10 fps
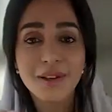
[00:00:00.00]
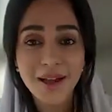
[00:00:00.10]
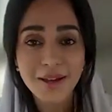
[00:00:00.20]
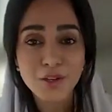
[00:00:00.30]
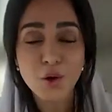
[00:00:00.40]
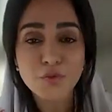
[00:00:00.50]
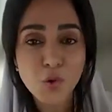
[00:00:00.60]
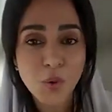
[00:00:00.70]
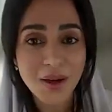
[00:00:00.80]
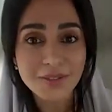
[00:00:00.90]
to a
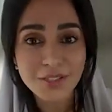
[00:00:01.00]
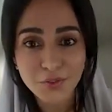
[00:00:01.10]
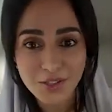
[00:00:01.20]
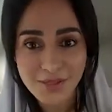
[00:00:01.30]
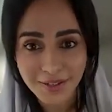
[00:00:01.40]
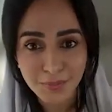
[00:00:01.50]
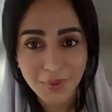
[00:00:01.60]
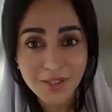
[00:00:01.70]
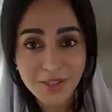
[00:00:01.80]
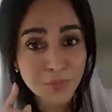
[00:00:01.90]
lack of quality of
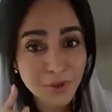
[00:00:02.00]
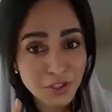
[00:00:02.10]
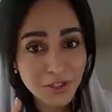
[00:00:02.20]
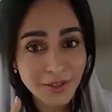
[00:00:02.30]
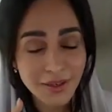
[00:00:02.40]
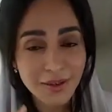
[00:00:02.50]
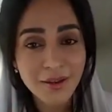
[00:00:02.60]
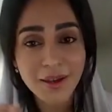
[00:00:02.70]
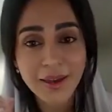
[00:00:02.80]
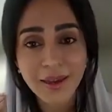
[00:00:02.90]
sleep,
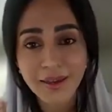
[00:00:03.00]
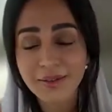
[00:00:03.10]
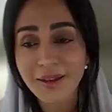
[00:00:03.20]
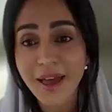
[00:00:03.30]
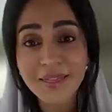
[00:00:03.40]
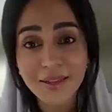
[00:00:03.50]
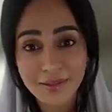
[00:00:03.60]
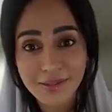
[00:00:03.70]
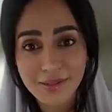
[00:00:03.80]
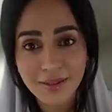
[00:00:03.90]
especially in
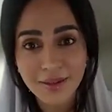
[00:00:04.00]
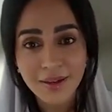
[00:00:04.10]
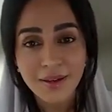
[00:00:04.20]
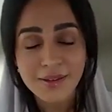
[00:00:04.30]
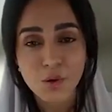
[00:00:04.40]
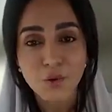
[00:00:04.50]
athletes.